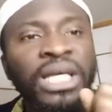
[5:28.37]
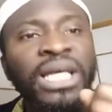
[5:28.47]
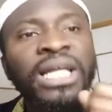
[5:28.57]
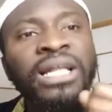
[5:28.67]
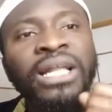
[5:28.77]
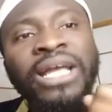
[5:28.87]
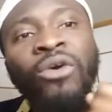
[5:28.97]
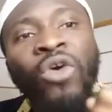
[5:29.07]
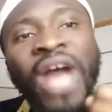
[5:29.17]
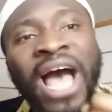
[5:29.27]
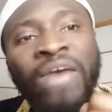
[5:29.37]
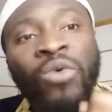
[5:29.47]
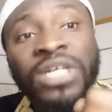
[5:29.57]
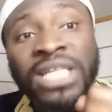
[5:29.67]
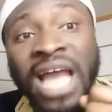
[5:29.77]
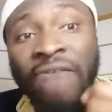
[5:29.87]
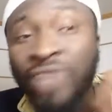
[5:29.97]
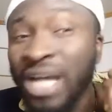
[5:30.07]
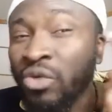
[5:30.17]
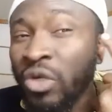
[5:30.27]
the Quran was
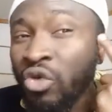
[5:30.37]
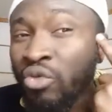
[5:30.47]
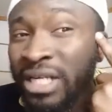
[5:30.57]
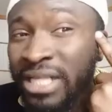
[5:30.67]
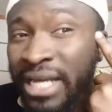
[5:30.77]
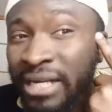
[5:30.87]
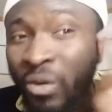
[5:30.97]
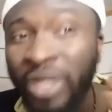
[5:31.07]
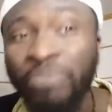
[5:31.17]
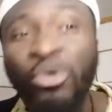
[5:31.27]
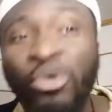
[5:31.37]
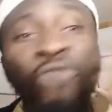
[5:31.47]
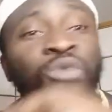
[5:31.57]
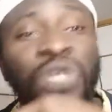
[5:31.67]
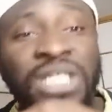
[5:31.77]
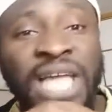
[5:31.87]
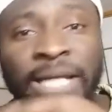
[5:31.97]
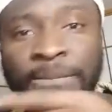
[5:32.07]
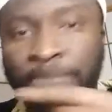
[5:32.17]
enough. That's what Umar said when the prophet was dying.